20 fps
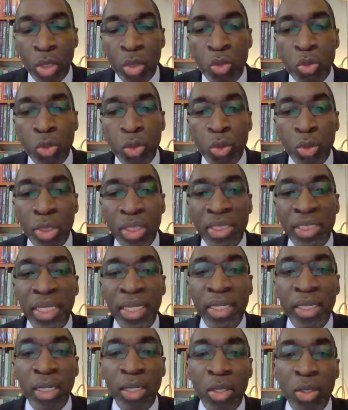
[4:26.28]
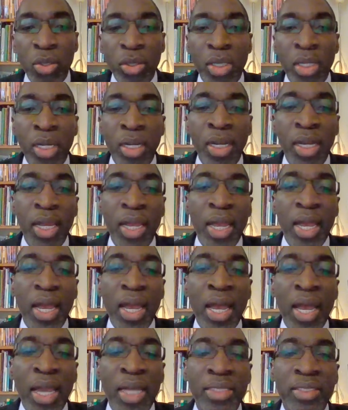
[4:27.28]
to take a look
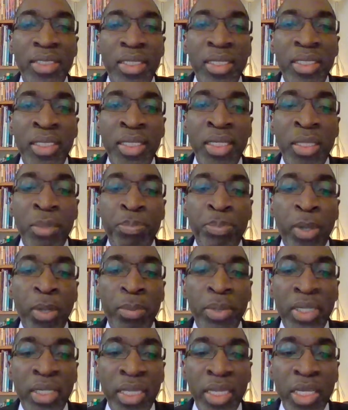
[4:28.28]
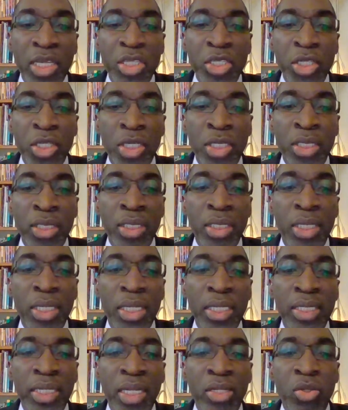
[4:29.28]
at the publication
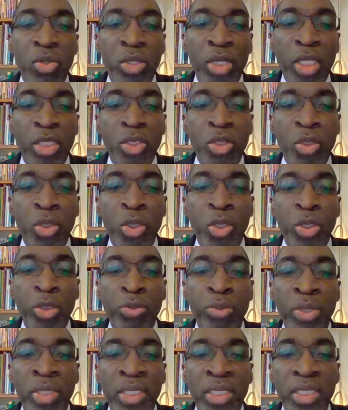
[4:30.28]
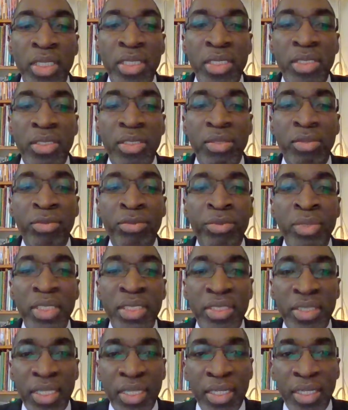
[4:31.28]
that UNESCO released
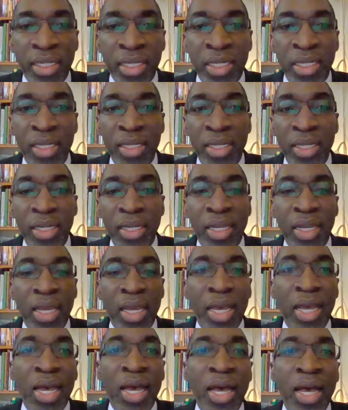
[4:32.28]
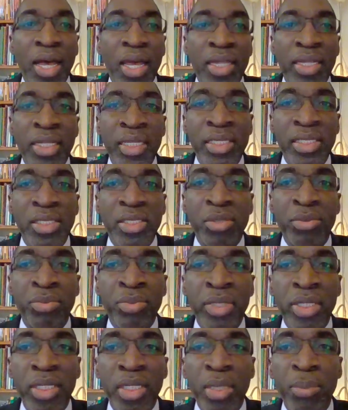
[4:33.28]
recently. This is a
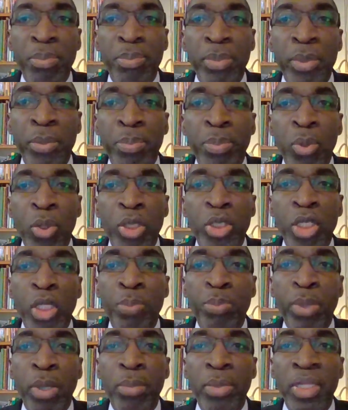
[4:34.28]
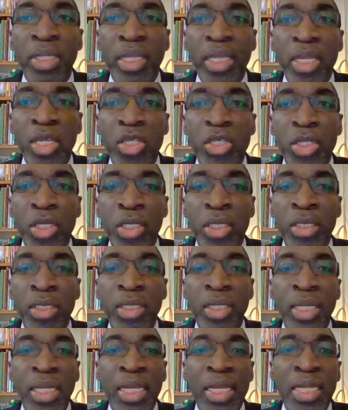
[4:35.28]
real important publication
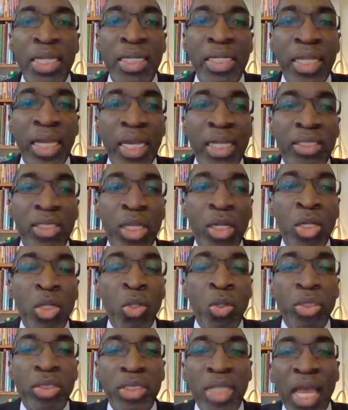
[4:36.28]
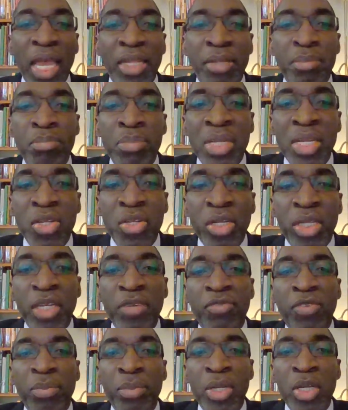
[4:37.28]
that looks at media and
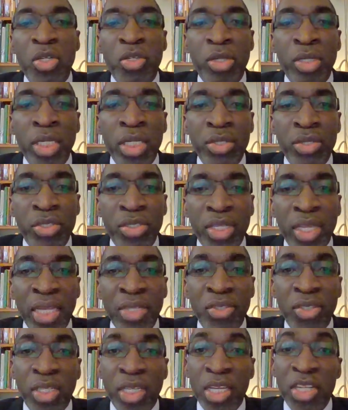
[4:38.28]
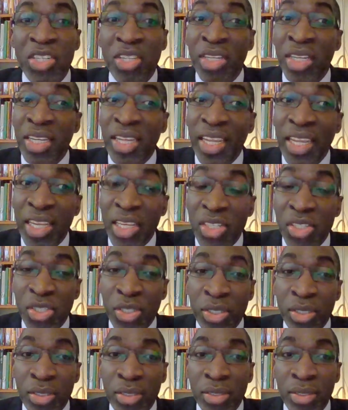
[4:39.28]
information literacy education in
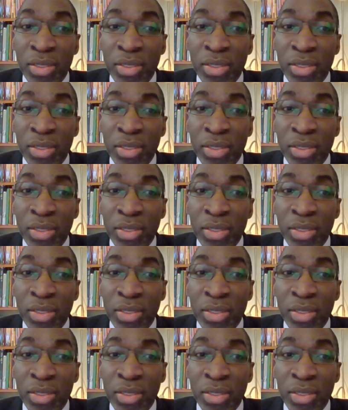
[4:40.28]
Asia,